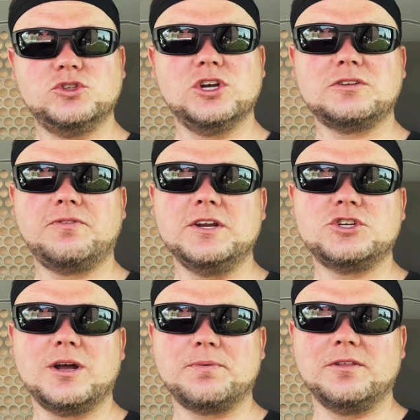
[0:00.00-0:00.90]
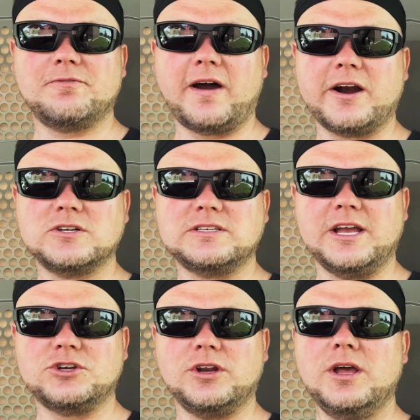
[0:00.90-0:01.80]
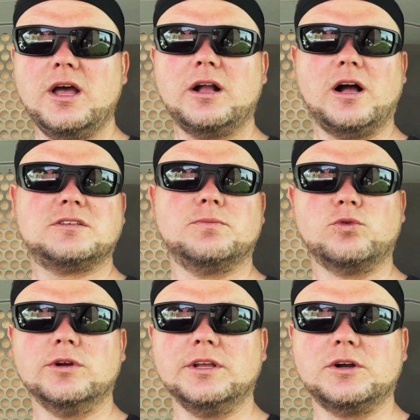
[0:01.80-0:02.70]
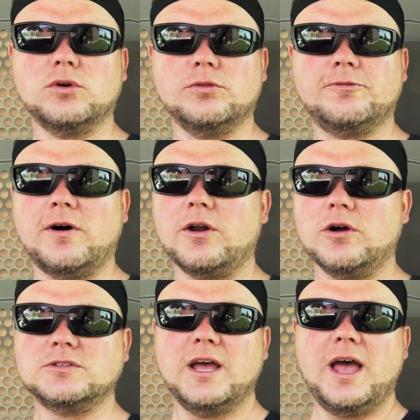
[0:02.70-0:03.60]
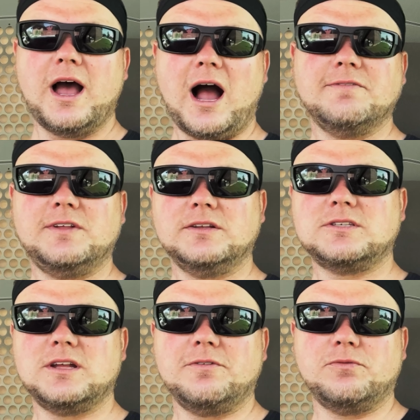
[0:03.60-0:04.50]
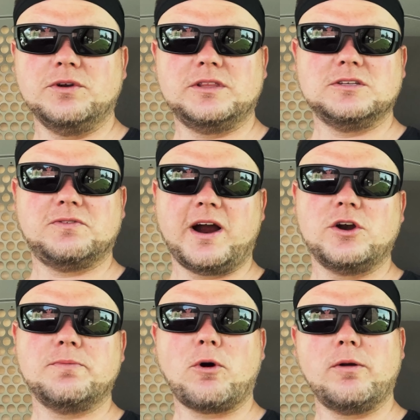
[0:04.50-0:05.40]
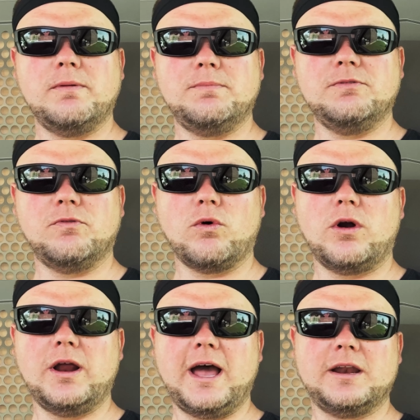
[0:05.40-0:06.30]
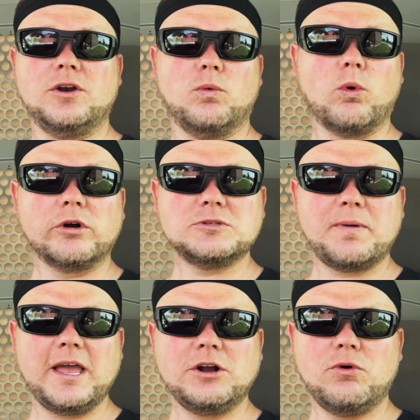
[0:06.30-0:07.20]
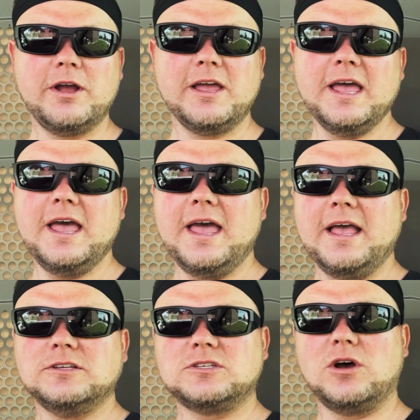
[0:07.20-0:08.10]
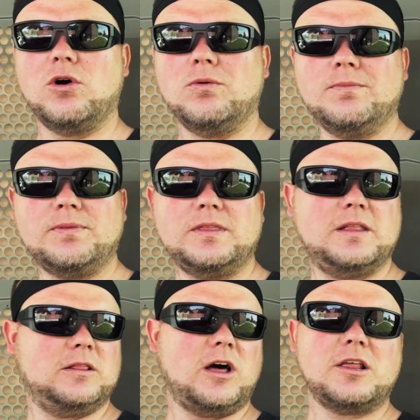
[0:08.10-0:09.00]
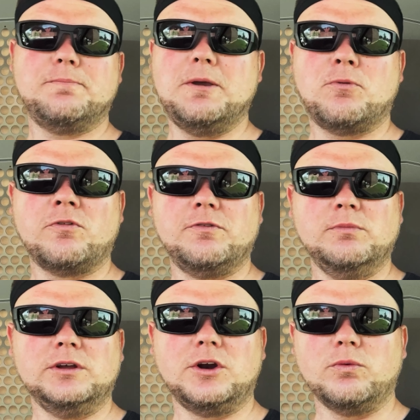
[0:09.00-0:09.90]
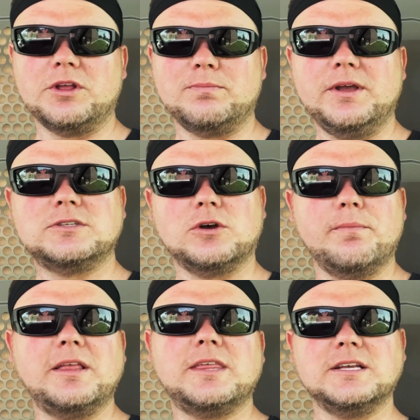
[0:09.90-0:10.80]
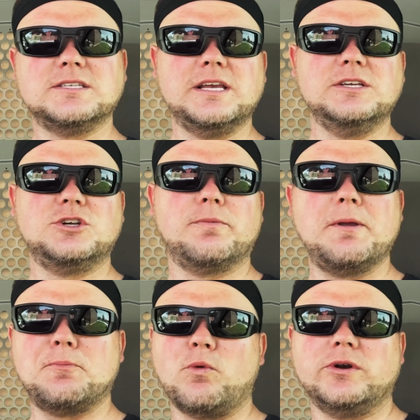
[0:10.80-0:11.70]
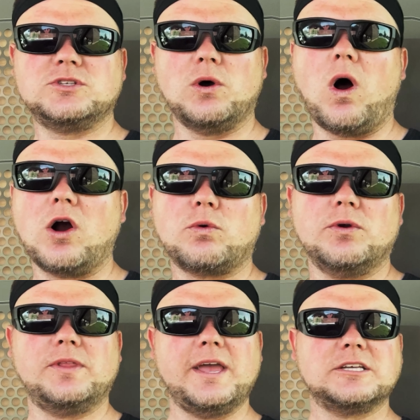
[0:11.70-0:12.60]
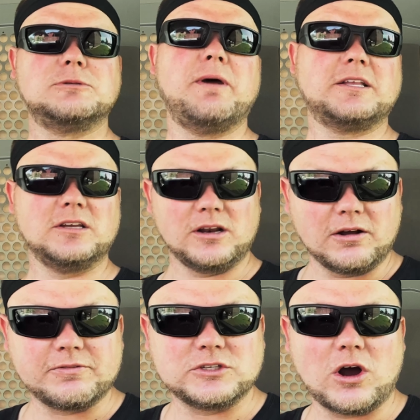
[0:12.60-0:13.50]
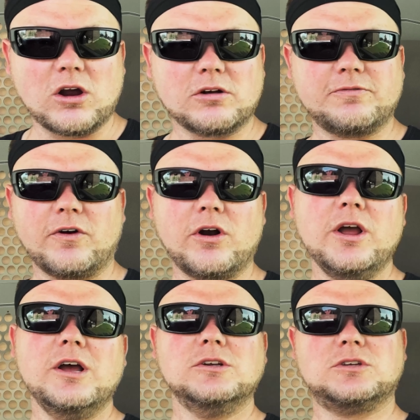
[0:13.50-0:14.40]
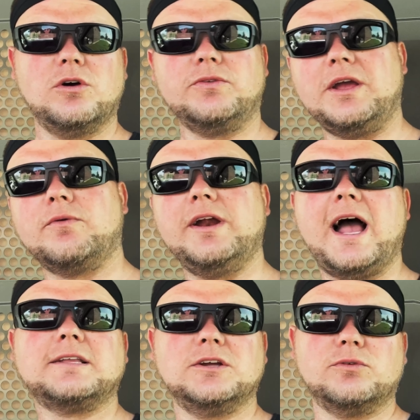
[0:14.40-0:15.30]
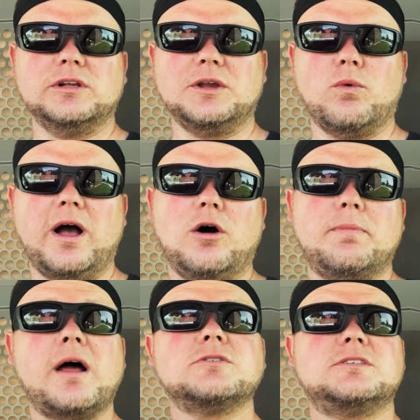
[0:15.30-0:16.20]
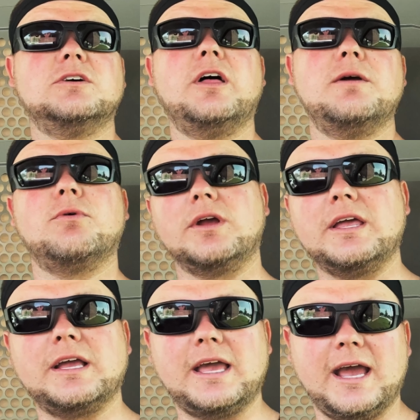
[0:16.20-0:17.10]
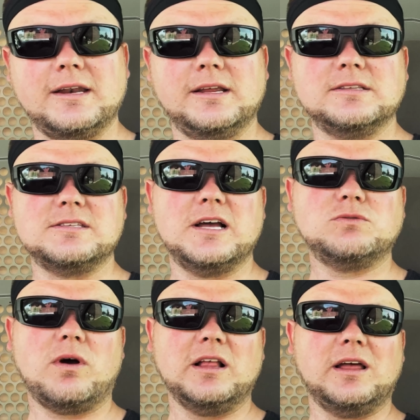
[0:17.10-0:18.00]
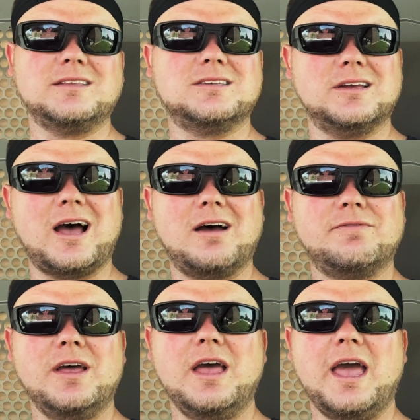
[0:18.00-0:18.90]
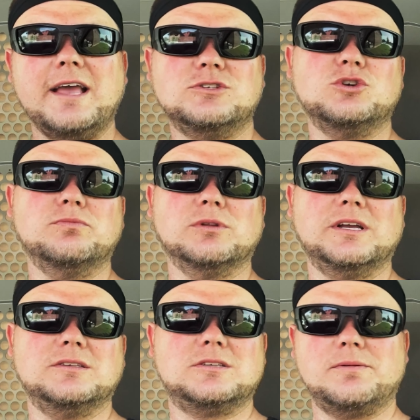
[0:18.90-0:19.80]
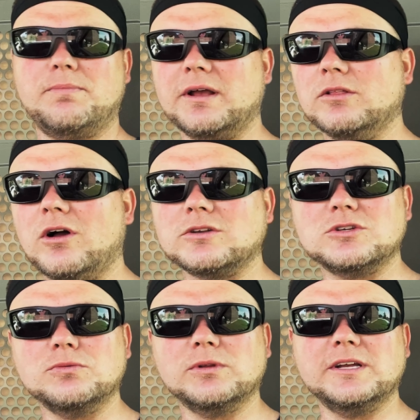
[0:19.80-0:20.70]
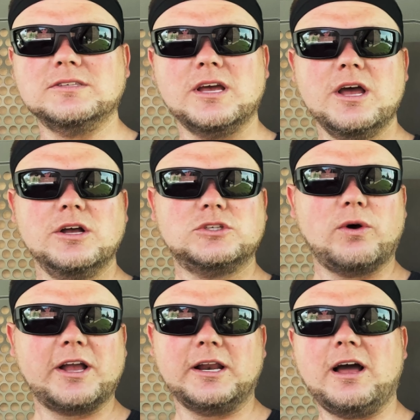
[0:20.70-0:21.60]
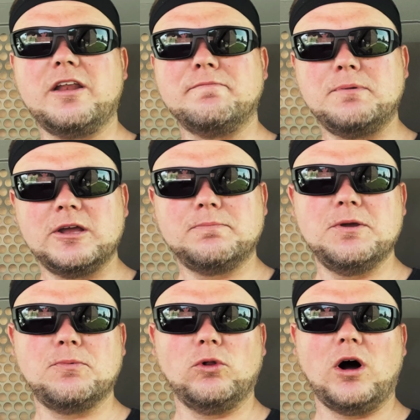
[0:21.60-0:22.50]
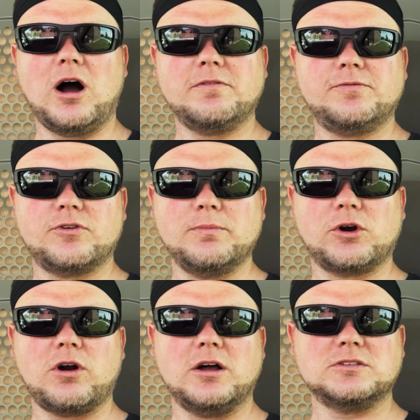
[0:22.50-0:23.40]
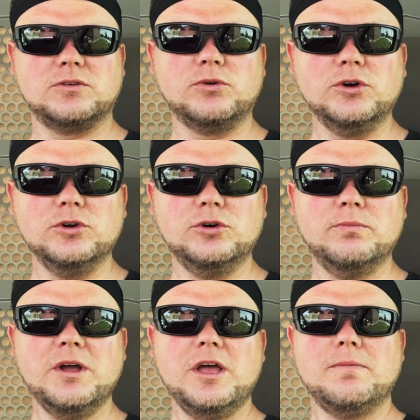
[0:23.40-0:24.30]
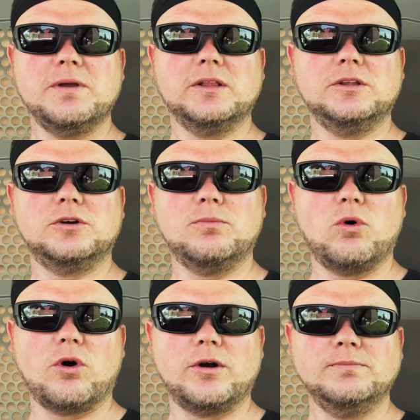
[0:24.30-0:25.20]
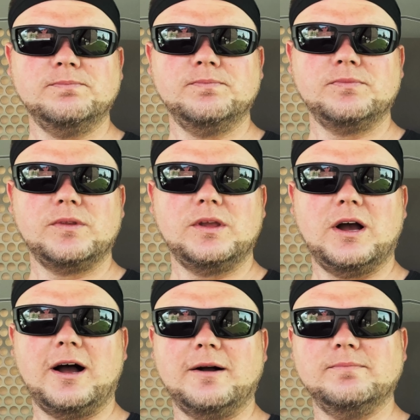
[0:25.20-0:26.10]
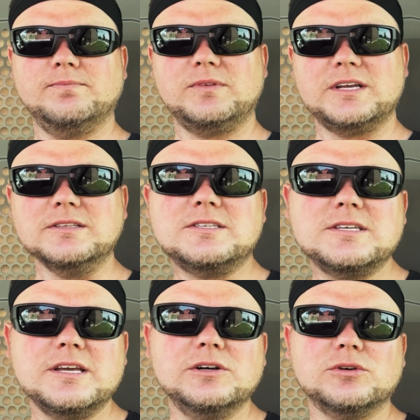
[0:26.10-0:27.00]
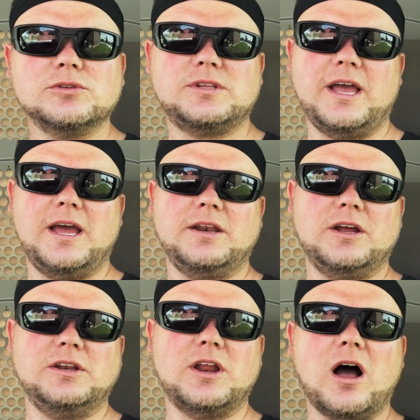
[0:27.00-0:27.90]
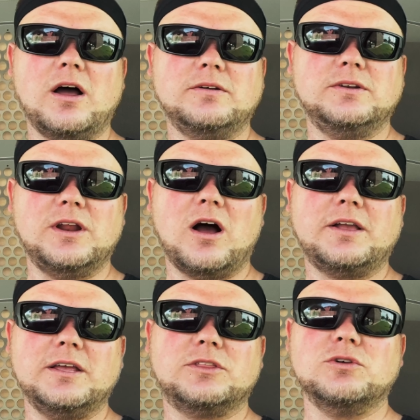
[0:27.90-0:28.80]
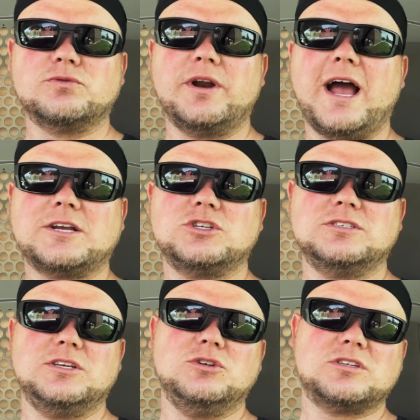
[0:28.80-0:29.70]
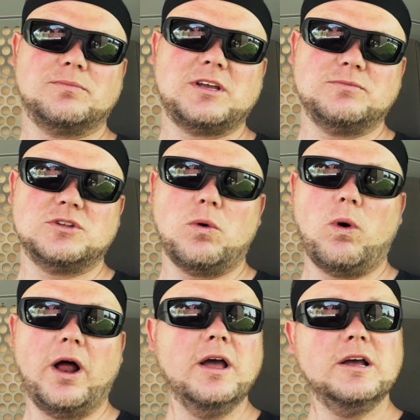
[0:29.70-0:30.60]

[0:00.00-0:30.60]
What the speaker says: Just finished up in the fire station. Got some really cool photos. I've done stuff with this fire department before at an awards banquet, so a lot of the people are familiar with me, so it made things easier. People weren't so awkward. They expected a photographer, so they reacted really well, but I was still able to get candids. That's why I like to have a zoom lens, big long zoom lens, so I could kind of pick people off from across the room, be a little more concealed, and not get those reactions that you sometimes don't want.